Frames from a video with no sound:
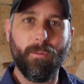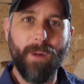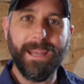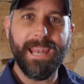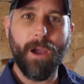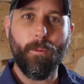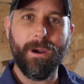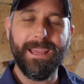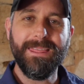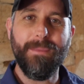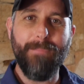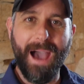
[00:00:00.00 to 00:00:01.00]
Right now we're
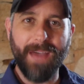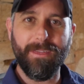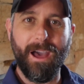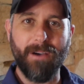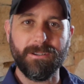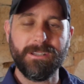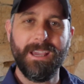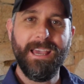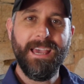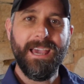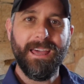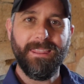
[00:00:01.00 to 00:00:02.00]
in the bathhouse
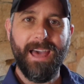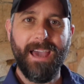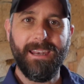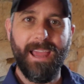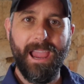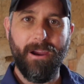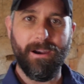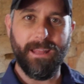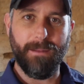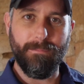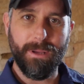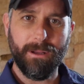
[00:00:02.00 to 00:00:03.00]
that Herod
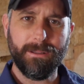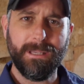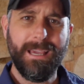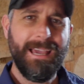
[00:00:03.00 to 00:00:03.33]
had built.